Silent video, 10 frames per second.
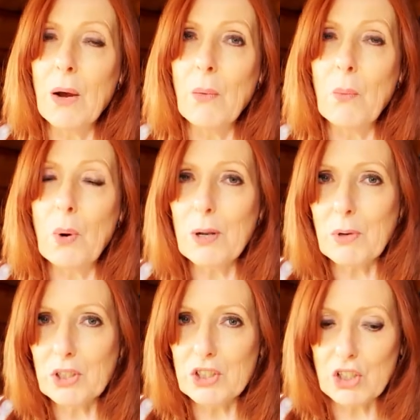What I'm
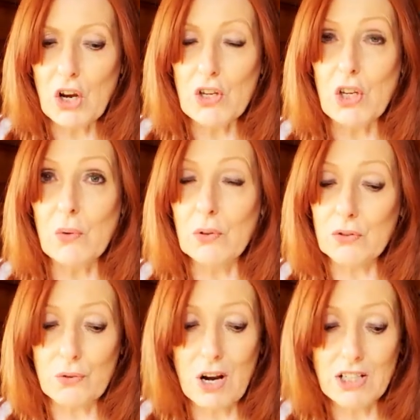going to show you, or
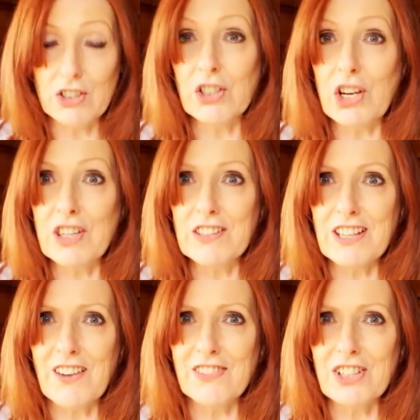try to show you this
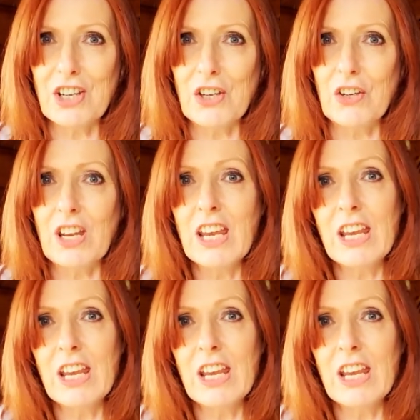afternoon,